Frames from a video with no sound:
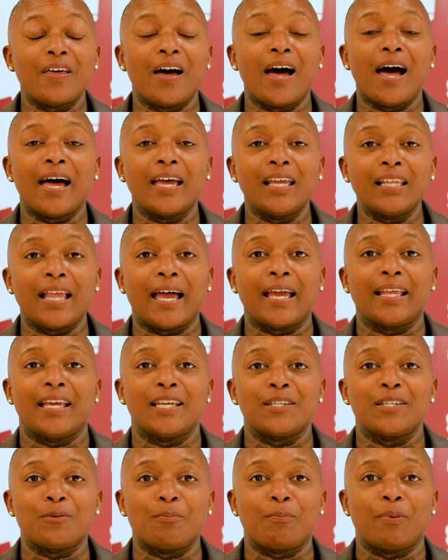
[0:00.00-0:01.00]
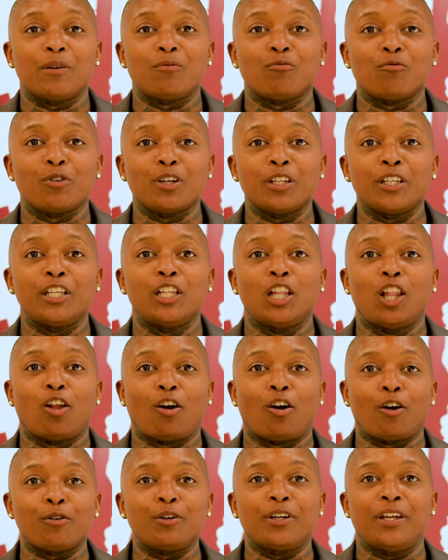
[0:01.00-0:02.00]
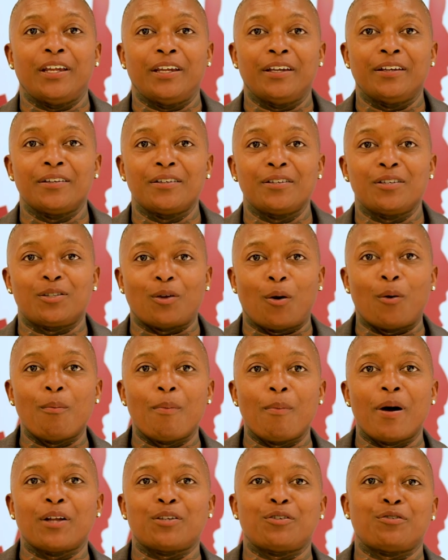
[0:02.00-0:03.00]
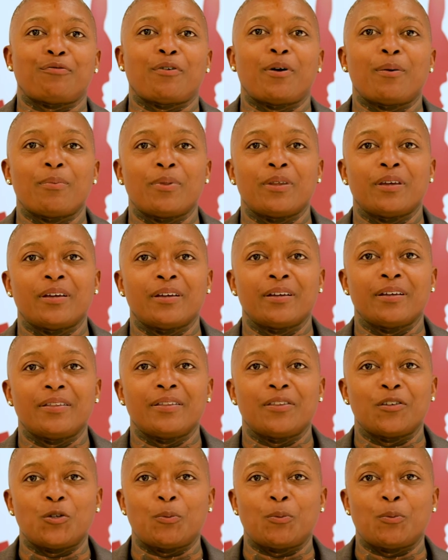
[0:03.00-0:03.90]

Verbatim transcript: The highlight has been really learning so much from the, the